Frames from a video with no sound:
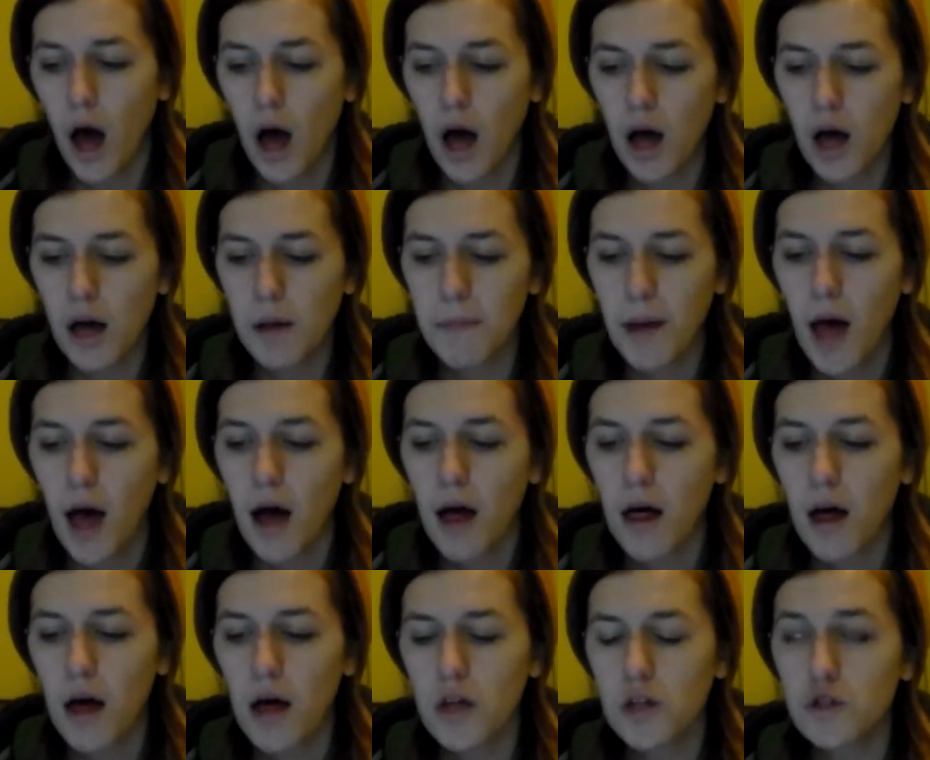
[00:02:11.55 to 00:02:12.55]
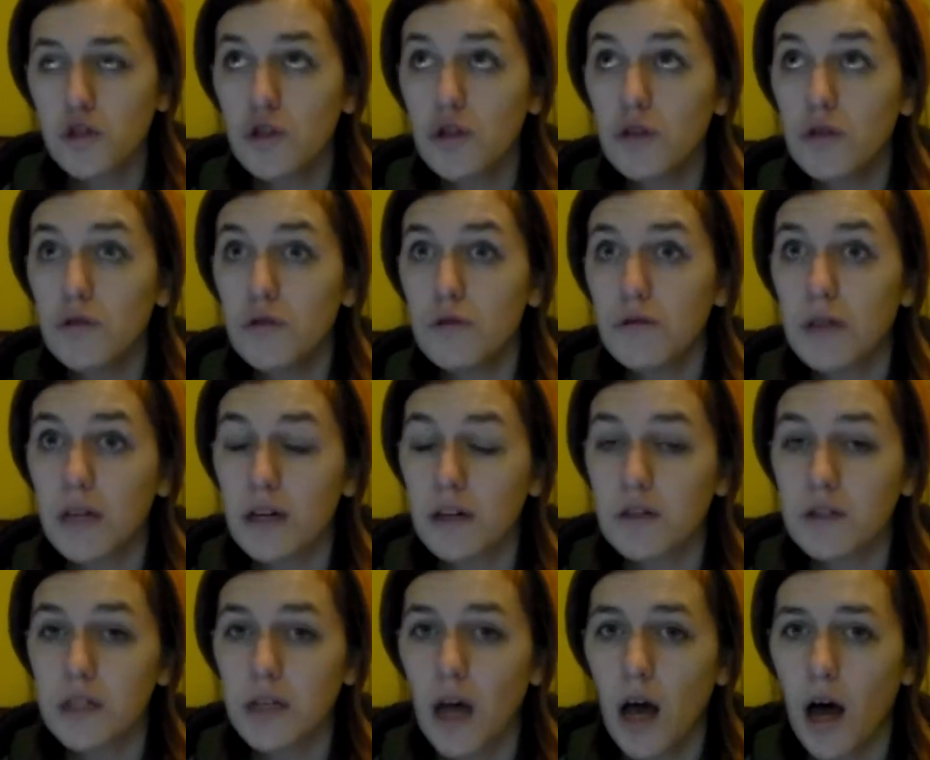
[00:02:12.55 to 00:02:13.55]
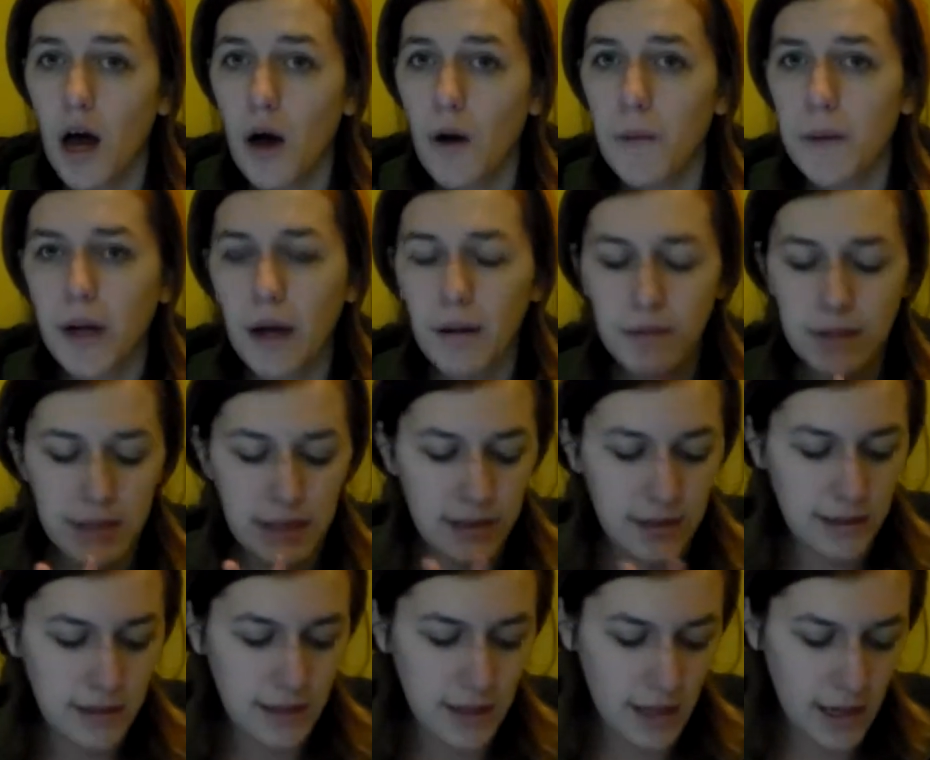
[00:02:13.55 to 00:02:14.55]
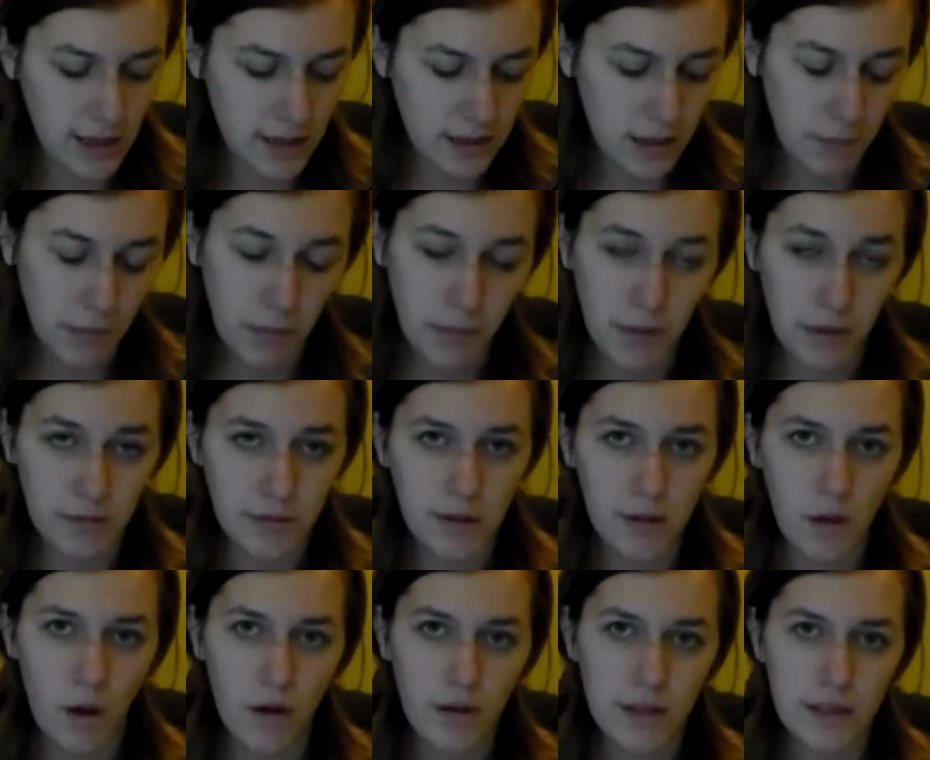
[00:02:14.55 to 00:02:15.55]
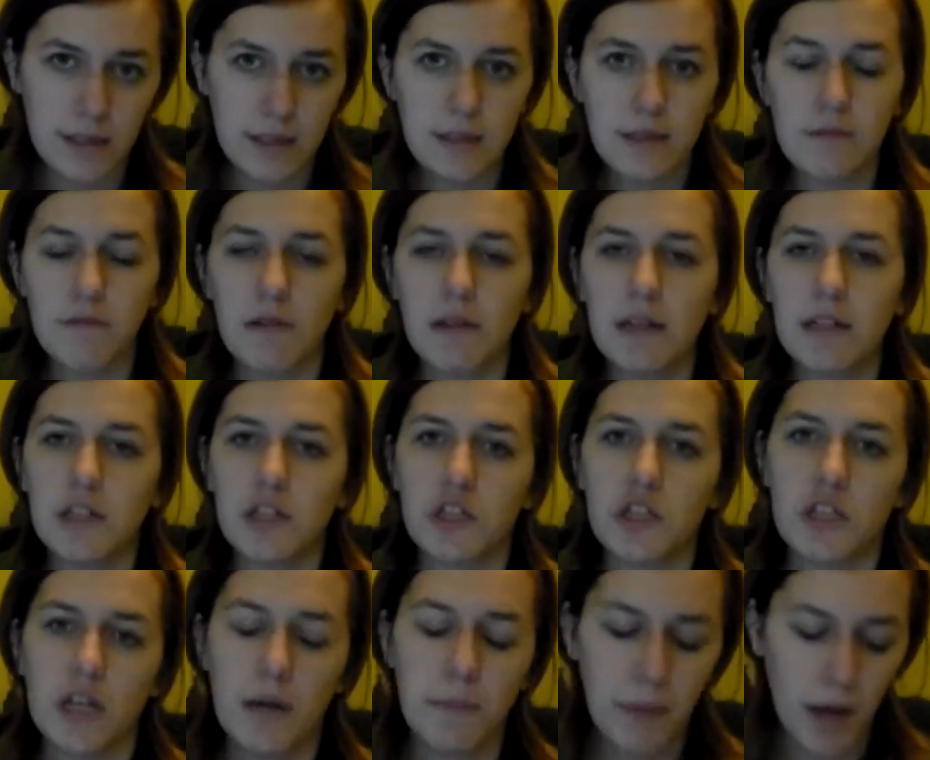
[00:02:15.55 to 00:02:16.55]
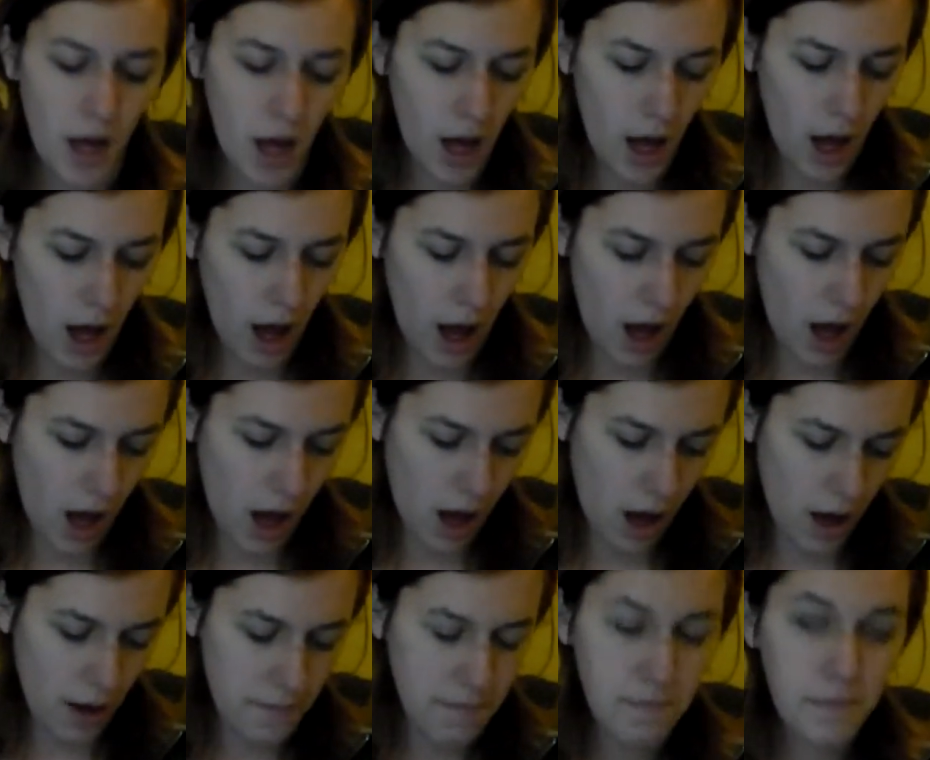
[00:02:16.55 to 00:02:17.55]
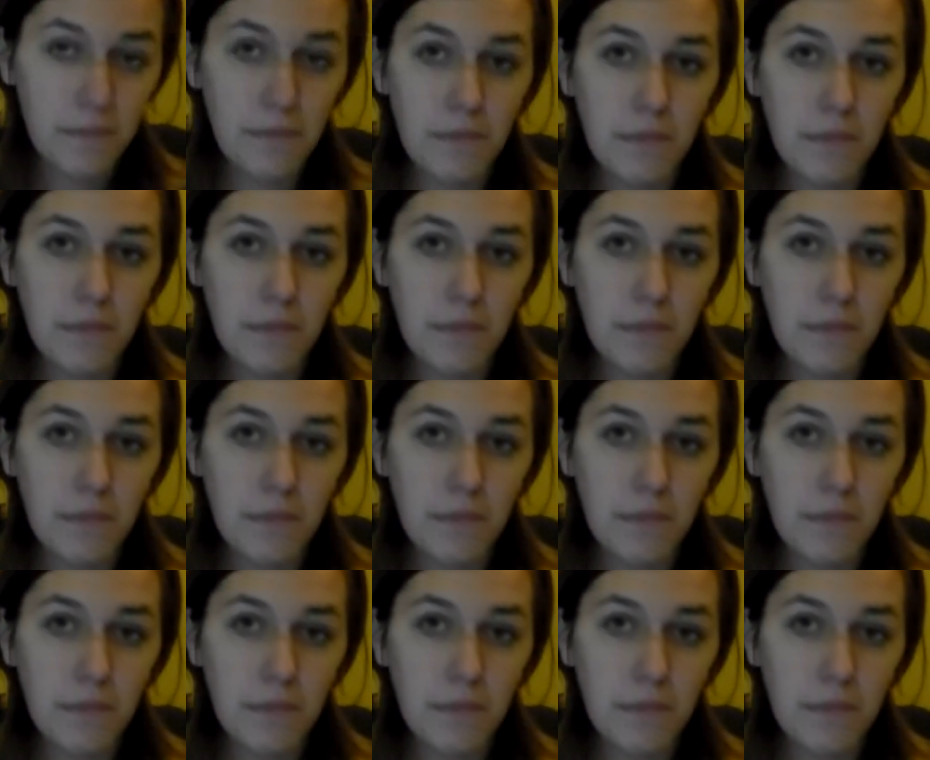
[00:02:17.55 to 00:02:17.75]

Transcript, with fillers: Um, two years ago when I was seeing someone, but it was a long distance relationship, uh,